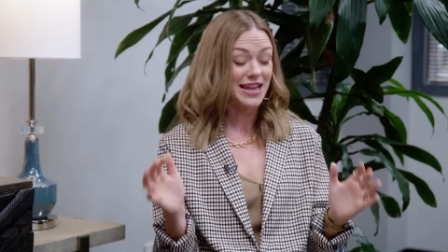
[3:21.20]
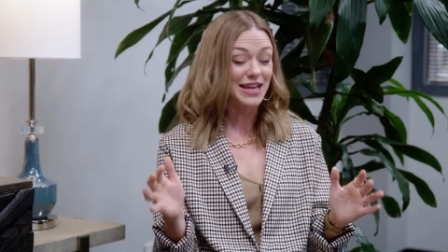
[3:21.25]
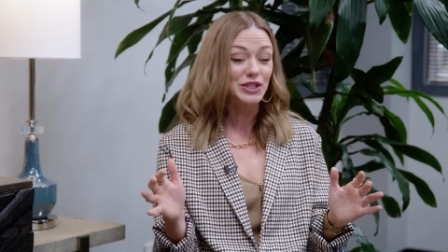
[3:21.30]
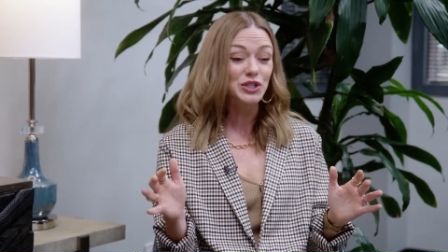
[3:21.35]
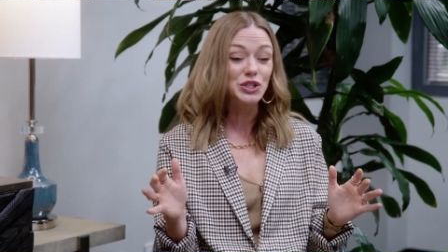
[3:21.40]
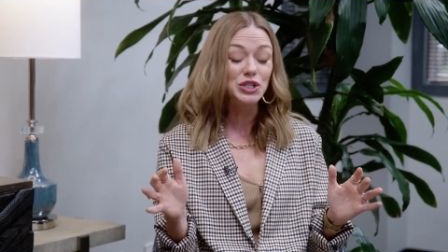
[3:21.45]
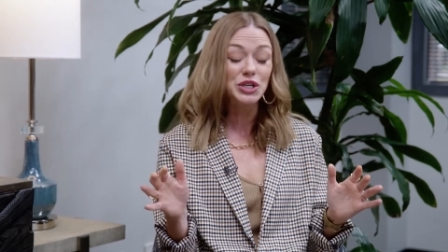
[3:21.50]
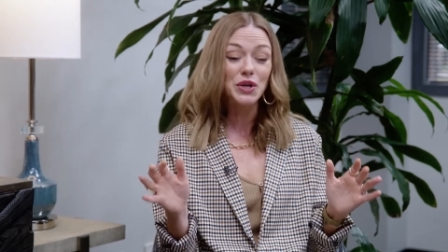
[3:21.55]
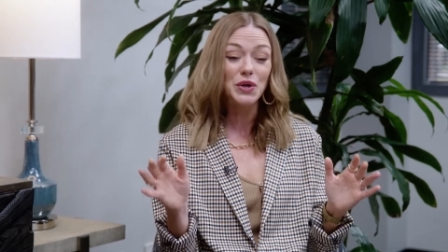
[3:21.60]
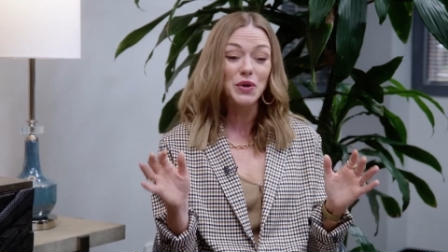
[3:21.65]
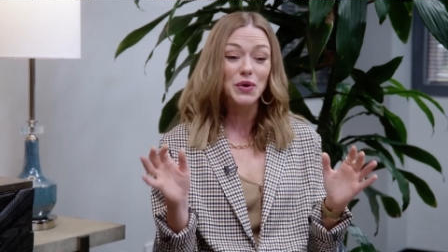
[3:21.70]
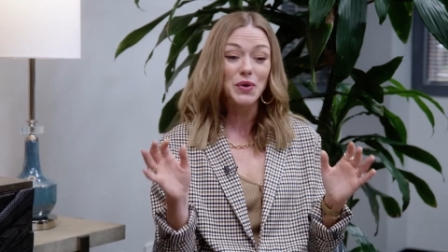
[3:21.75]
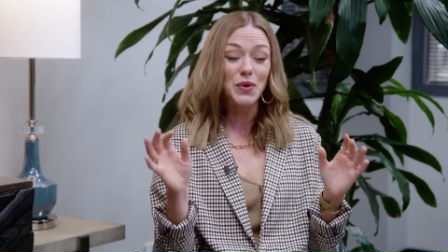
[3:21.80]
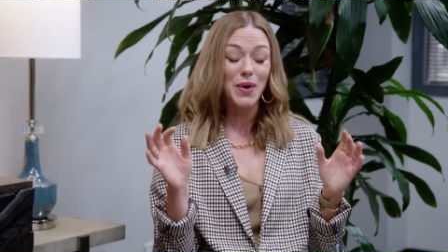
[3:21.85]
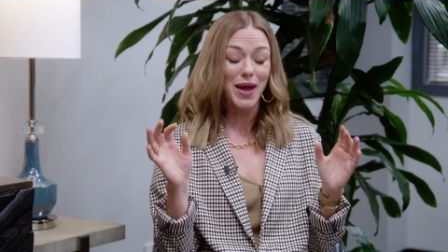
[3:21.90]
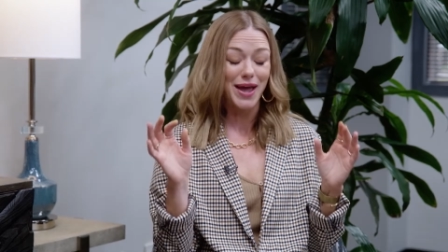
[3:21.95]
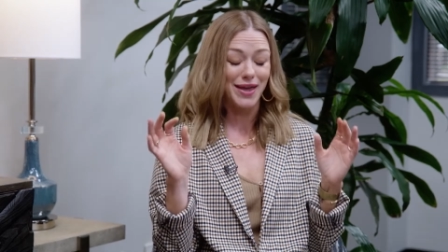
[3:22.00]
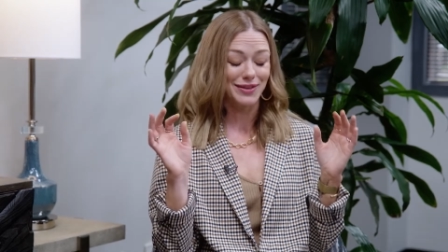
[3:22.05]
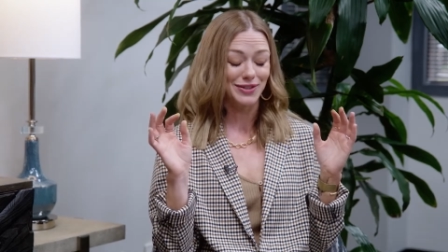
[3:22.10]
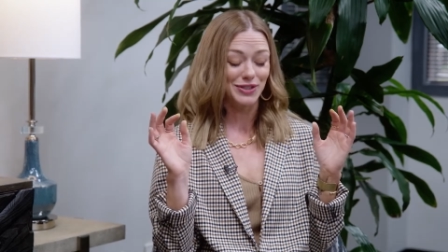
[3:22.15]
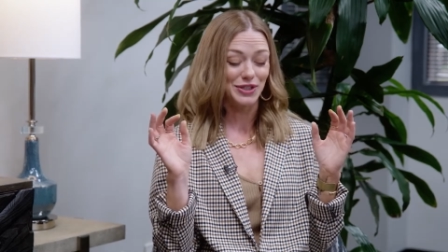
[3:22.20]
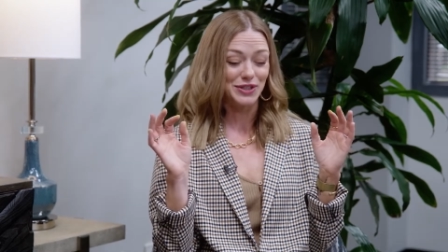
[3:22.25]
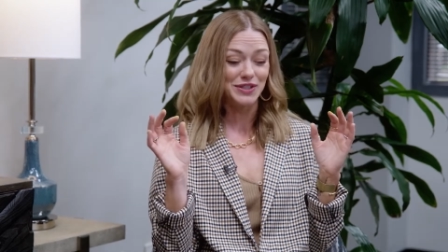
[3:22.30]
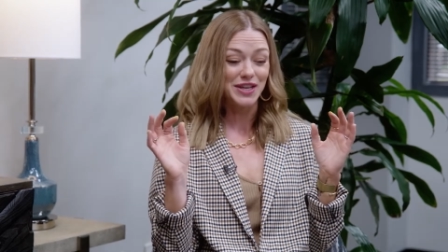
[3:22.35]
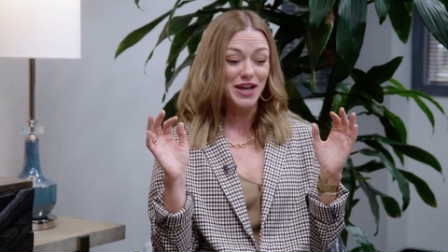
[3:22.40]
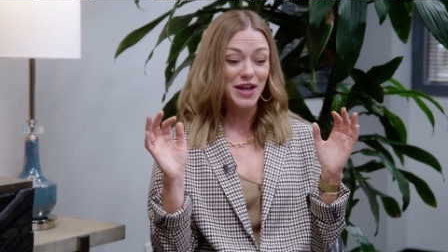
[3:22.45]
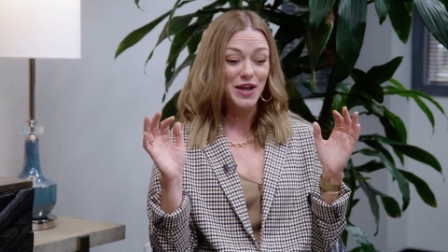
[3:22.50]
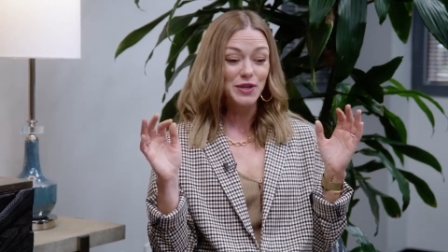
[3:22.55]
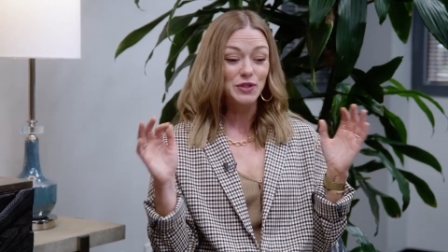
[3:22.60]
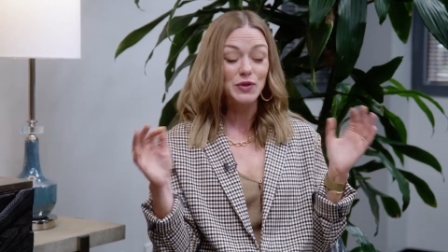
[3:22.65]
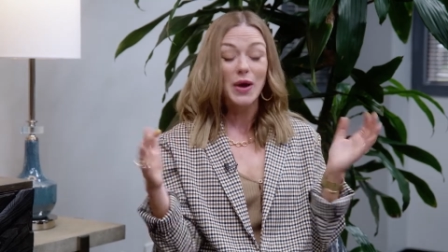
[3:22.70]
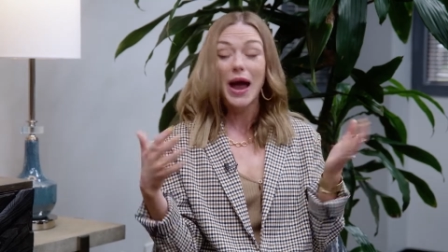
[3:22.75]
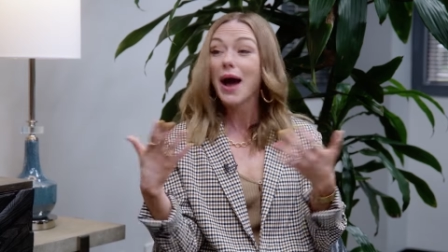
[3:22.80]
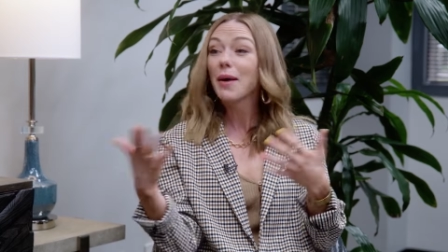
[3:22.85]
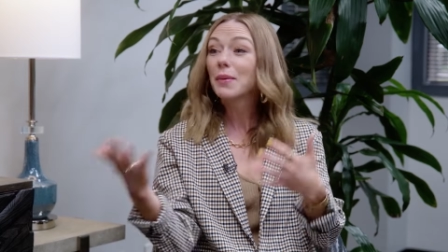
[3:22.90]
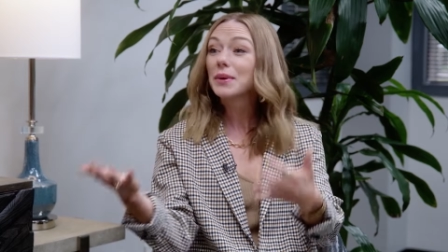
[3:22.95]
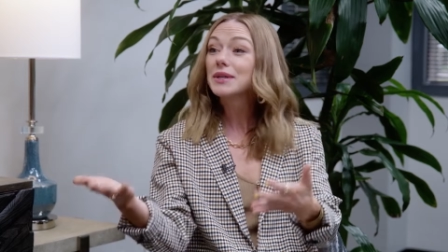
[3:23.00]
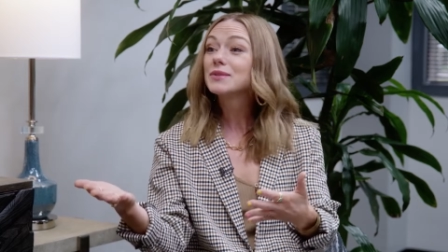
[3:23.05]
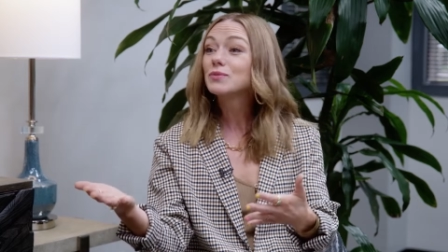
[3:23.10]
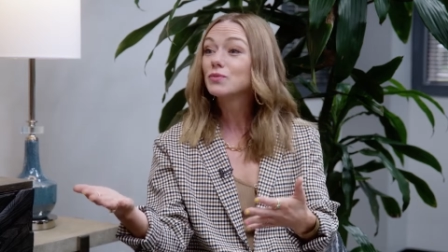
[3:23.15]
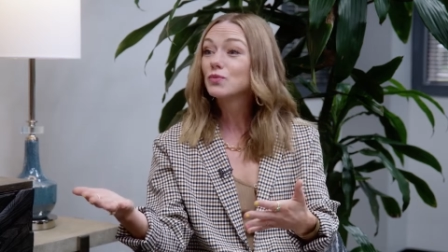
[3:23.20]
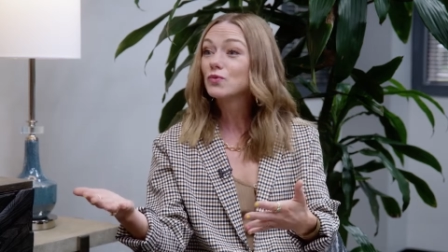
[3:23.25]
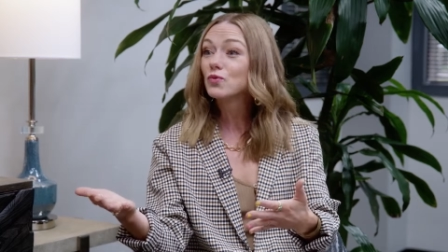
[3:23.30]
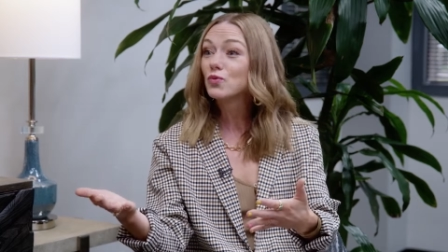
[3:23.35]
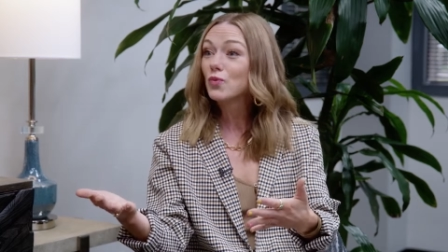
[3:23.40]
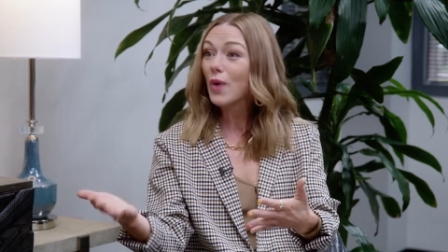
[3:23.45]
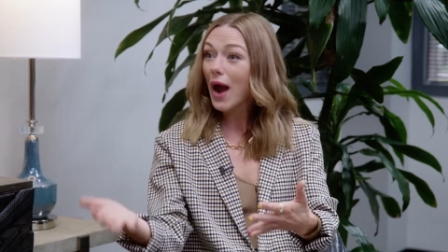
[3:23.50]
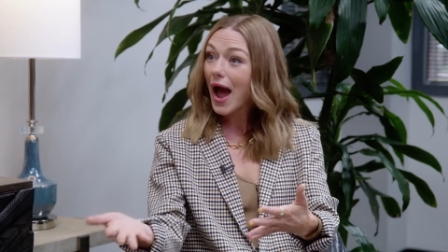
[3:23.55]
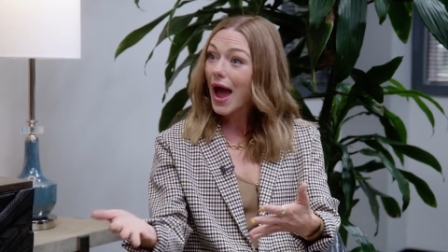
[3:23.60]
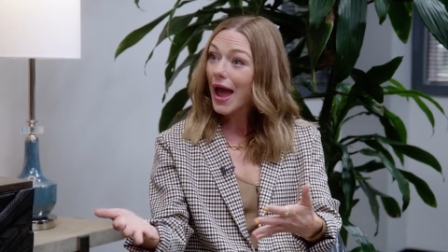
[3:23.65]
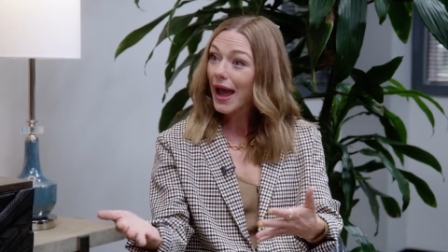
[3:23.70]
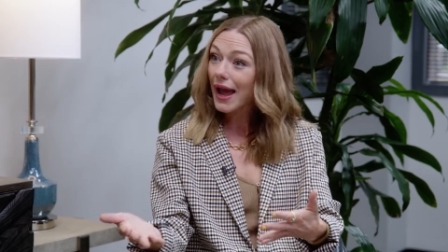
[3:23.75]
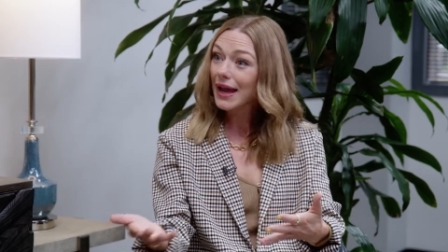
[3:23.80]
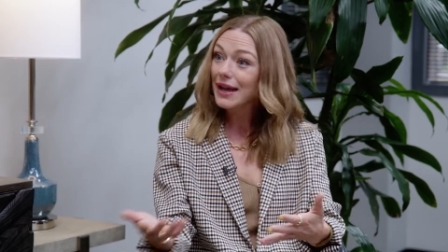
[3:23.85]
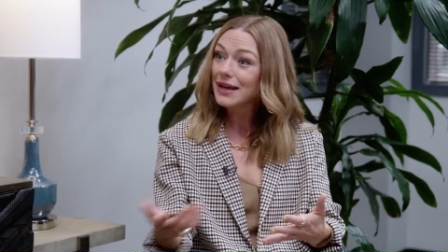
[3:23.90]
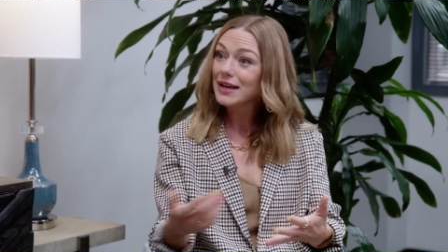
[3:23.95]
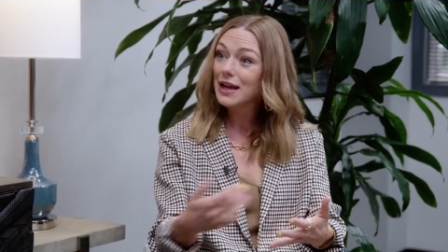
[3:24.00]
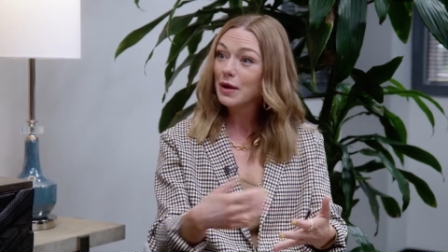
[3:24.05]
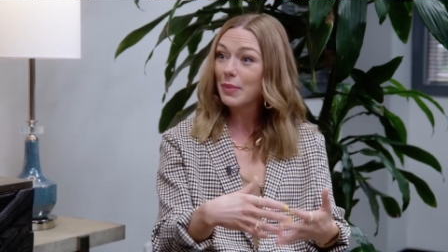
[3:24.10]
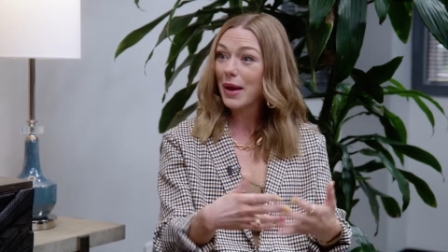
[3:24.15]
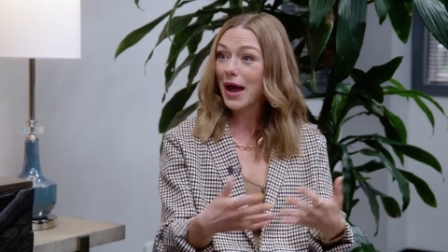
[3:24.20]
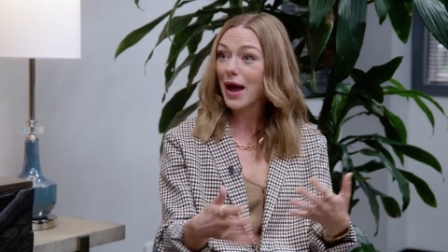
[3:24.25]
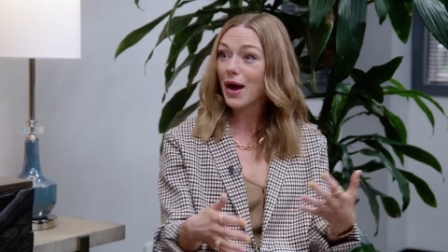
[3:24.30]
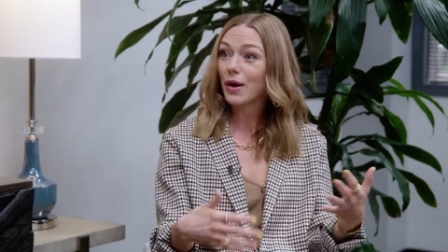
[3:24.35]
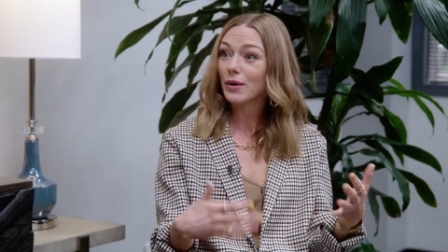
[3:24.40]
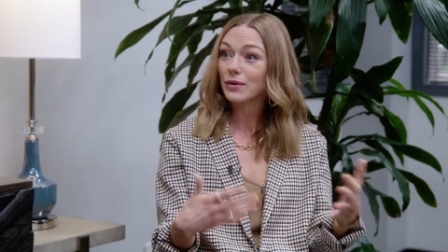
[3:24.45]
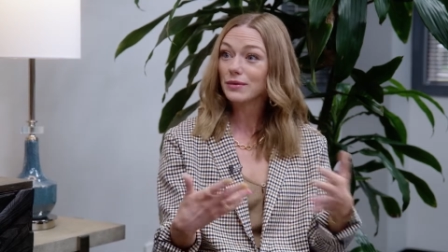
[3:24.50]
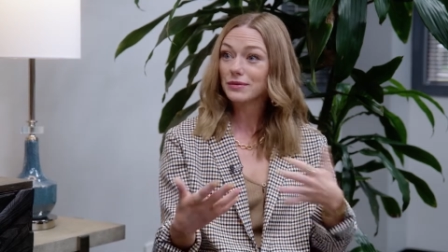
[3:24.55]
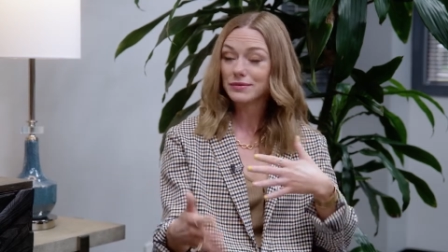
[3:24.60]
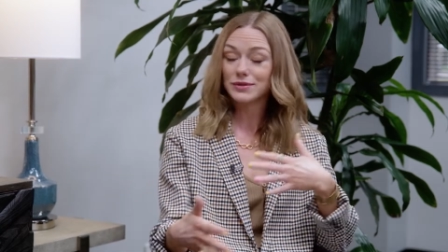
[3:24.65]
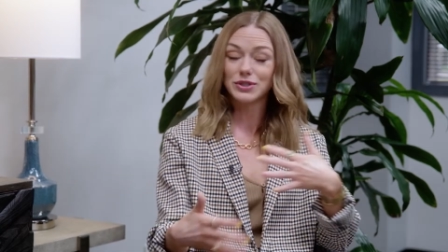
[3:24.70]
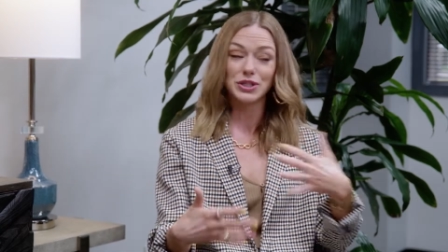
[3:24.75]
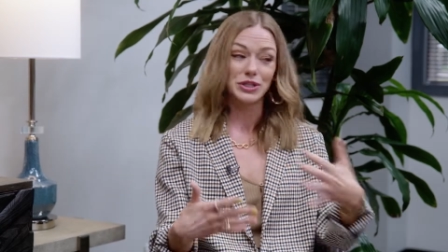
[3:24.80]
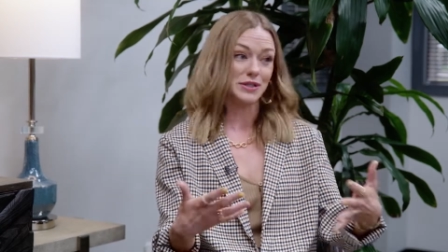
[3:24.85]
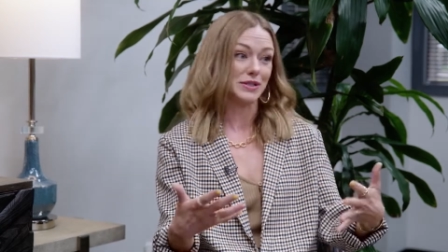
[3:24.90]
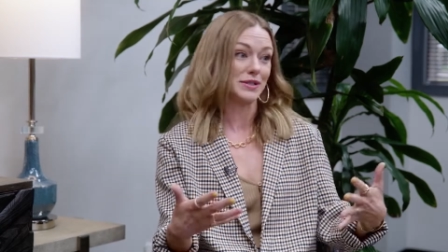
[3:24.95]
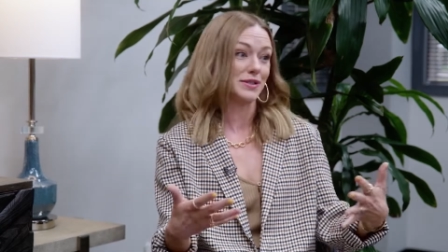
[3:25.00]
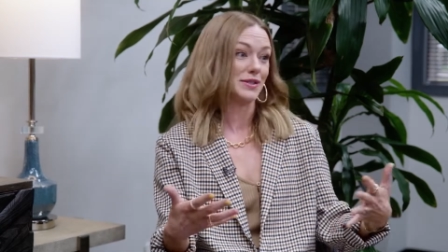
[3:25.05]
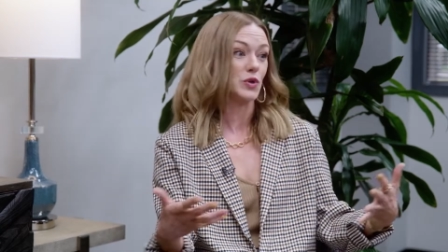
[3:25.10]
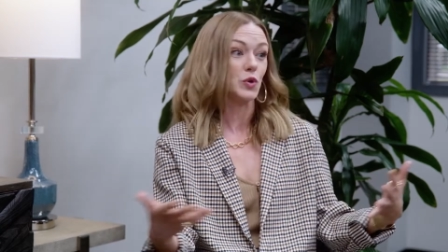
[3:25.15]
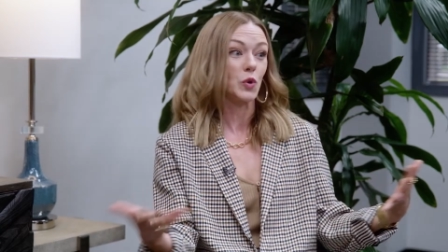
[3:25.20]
into and just... So I would write about just mm-hmm.